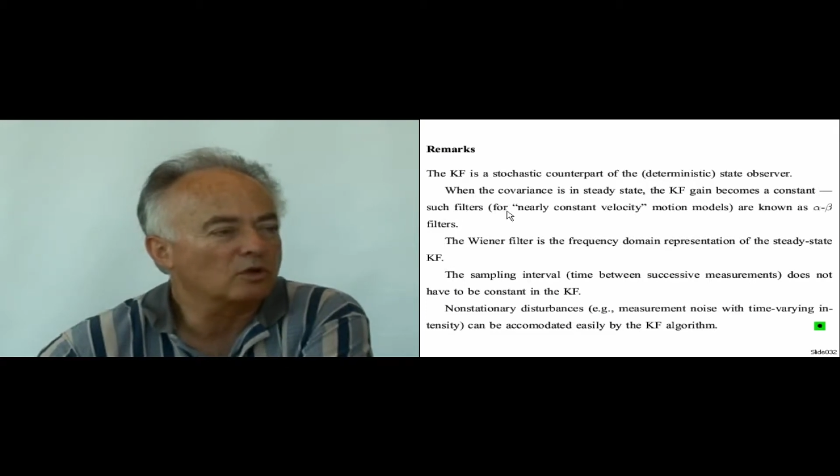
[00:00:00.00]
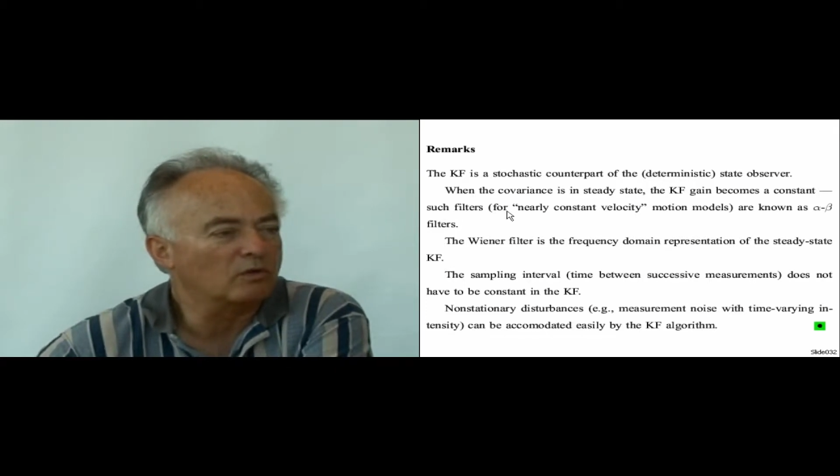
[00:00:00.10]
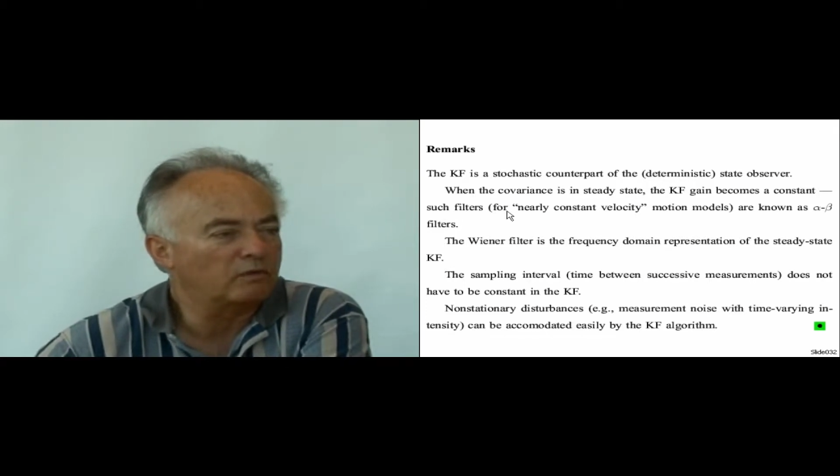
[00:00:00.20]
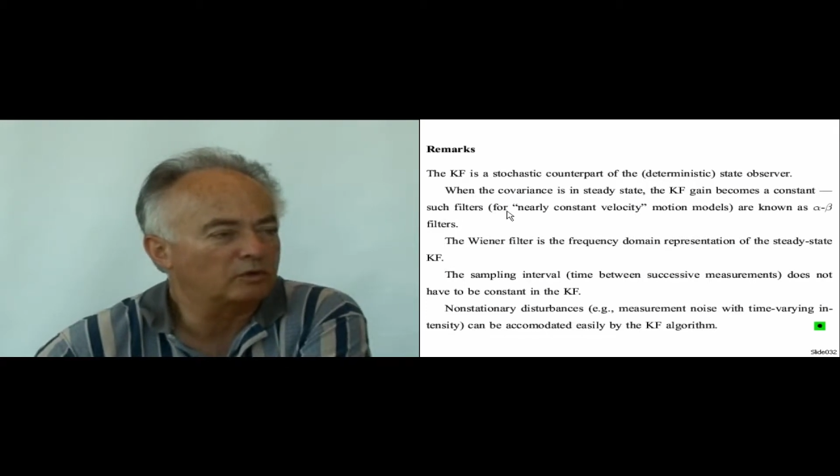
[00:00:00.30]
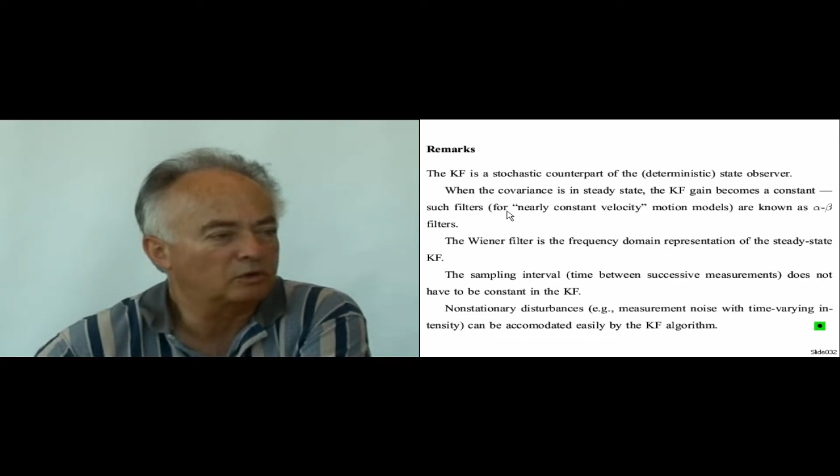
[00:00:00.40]

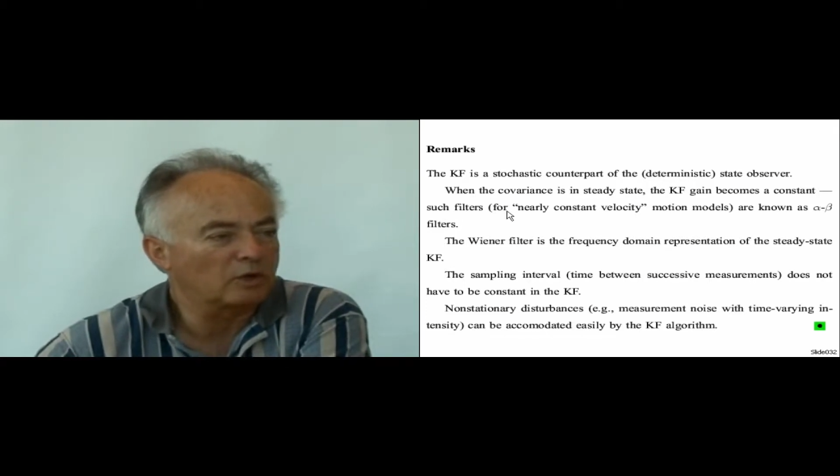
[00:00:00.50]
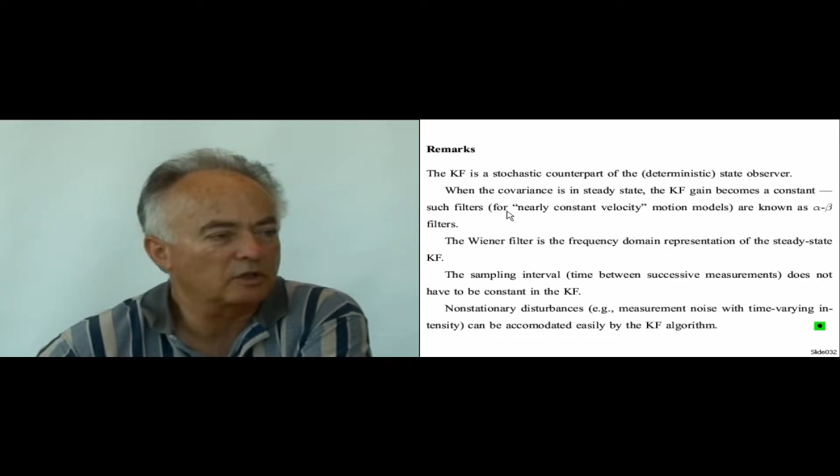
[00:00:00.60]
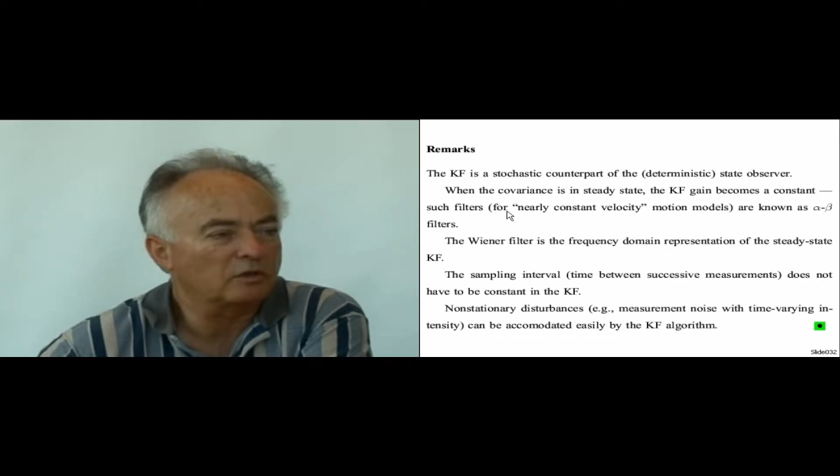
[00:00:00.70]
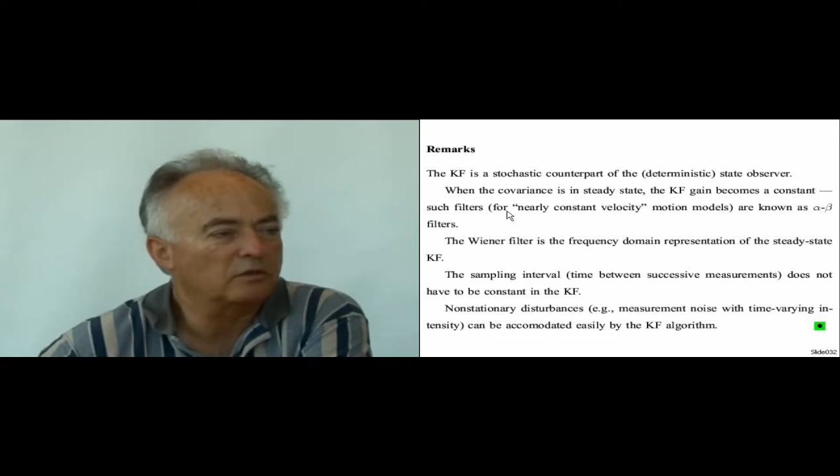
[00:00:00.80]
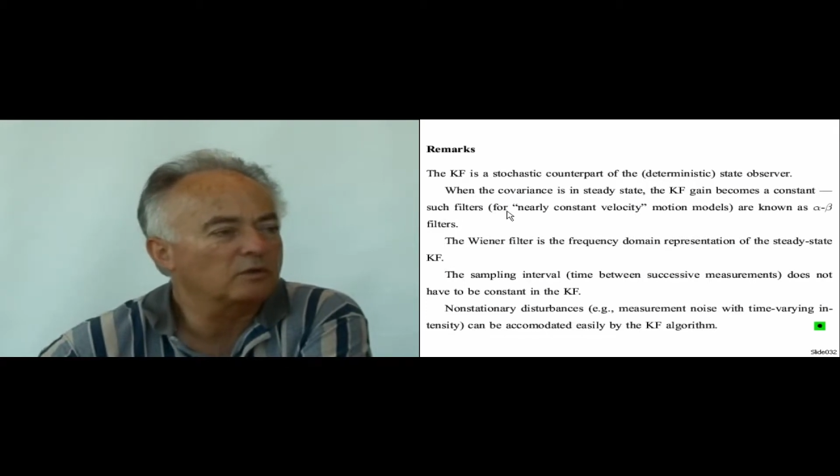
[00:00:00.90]
known for
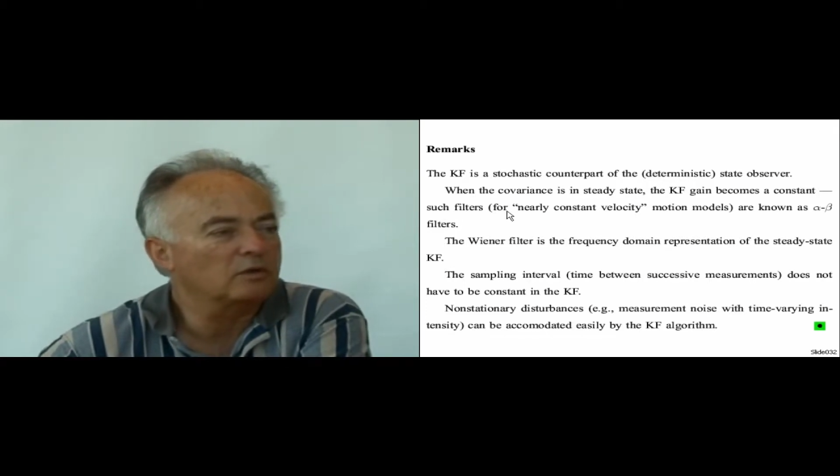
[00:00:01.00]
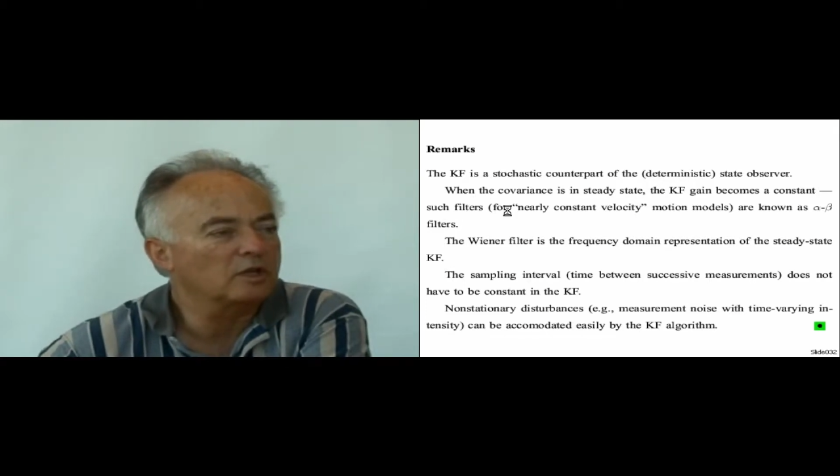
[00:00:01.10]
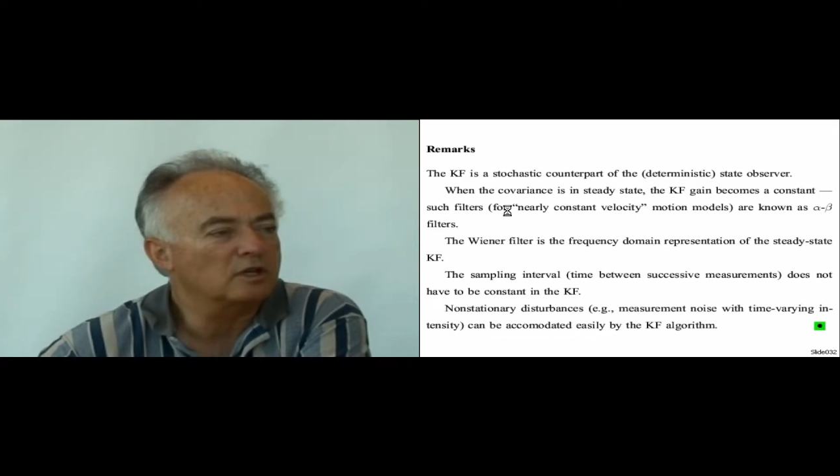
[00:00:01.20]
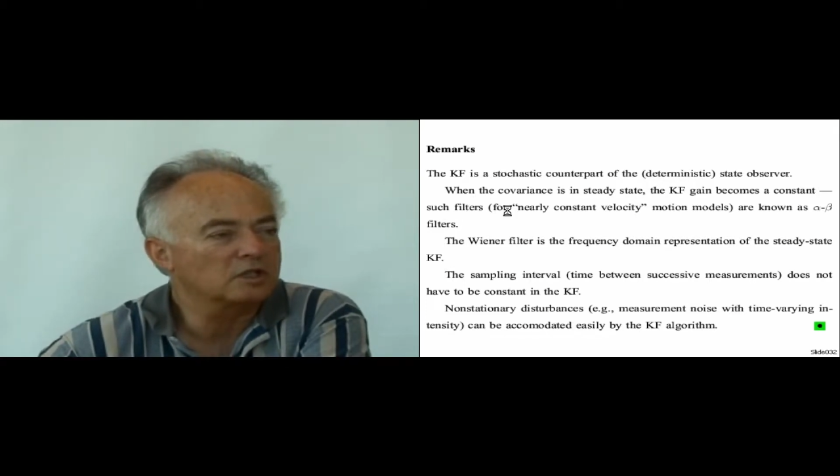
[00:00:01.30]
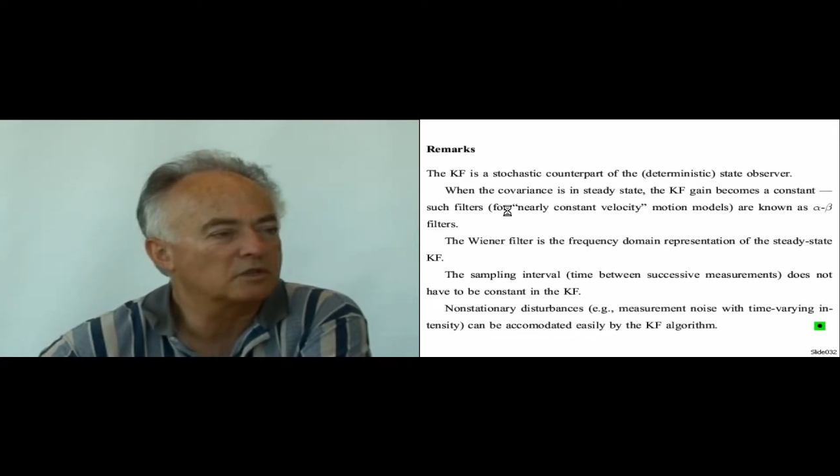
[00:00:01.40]
quite a few
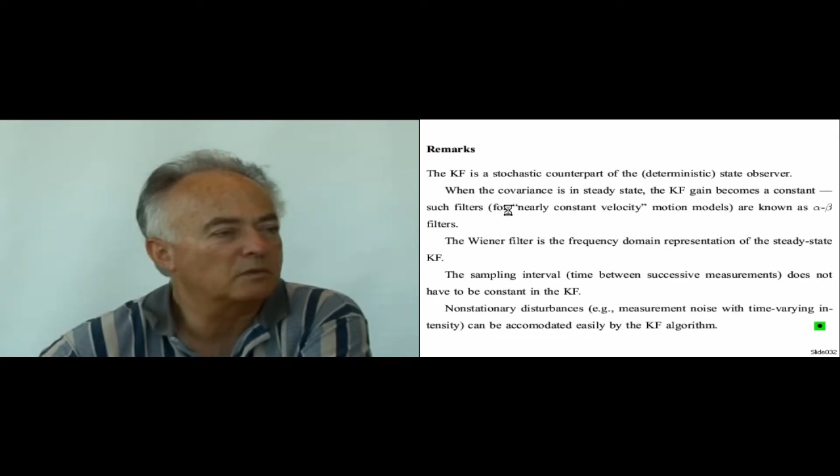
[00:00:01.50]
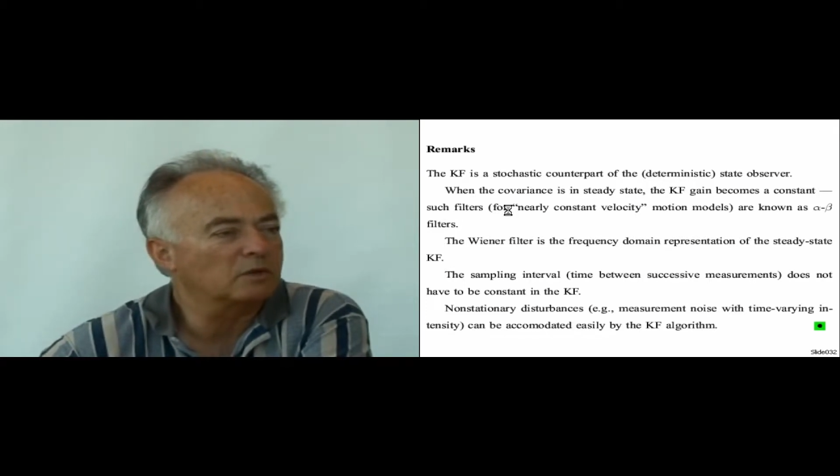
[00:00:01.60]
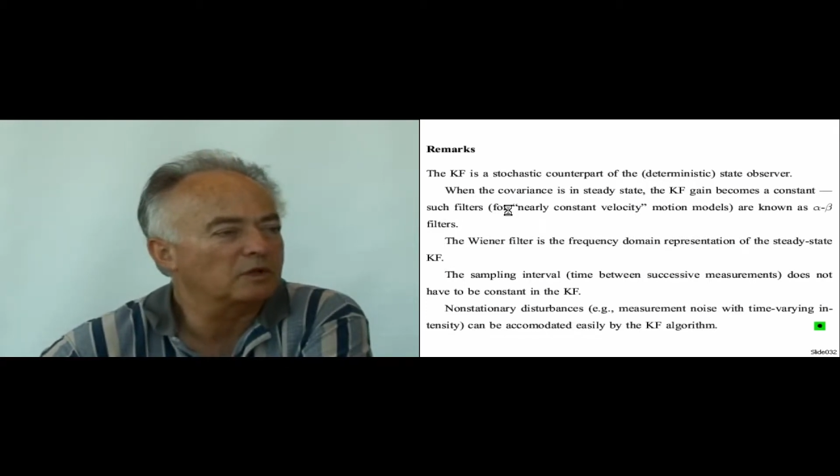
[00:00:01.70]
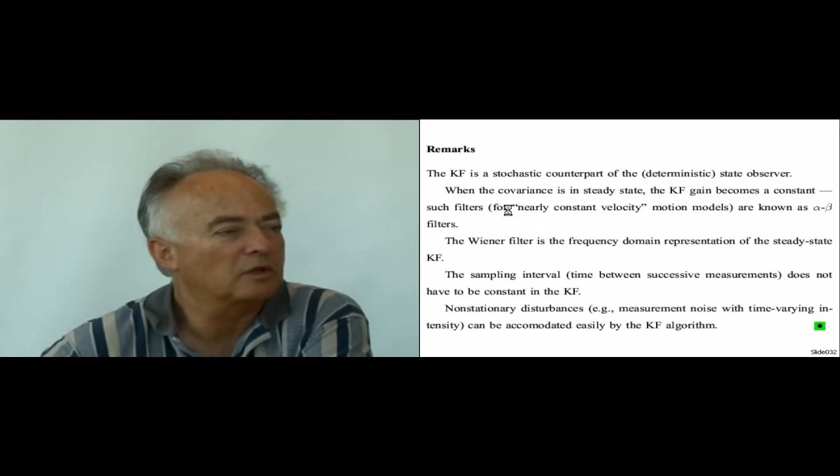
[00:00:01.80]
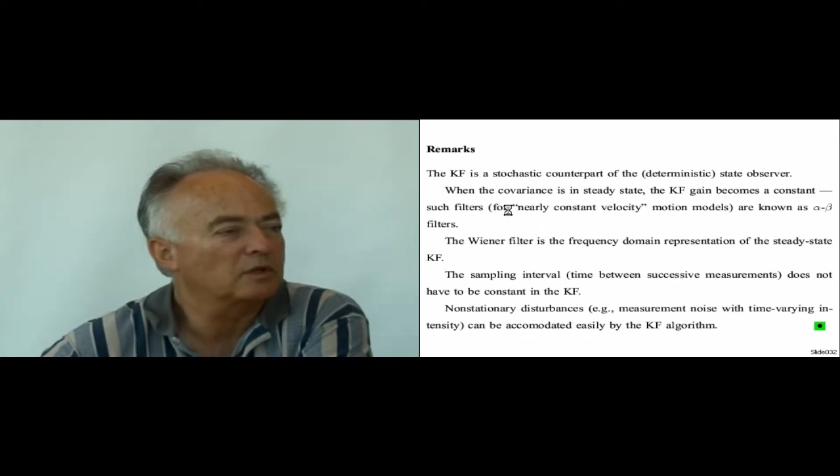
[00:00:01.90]
years,
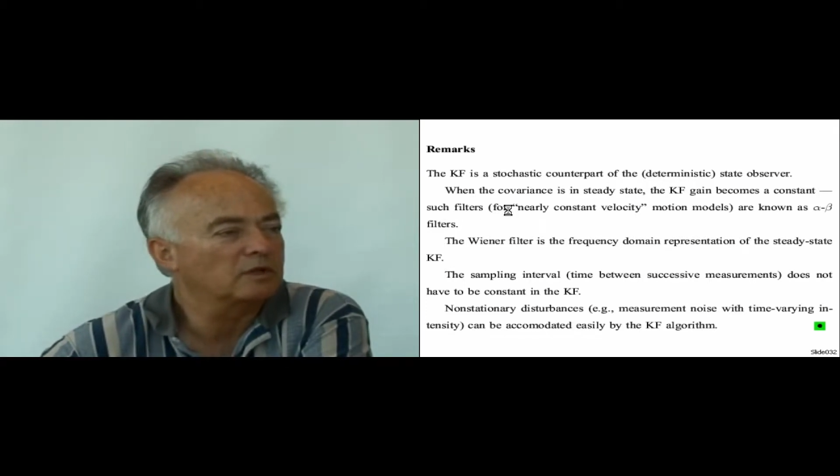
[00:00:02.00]
from the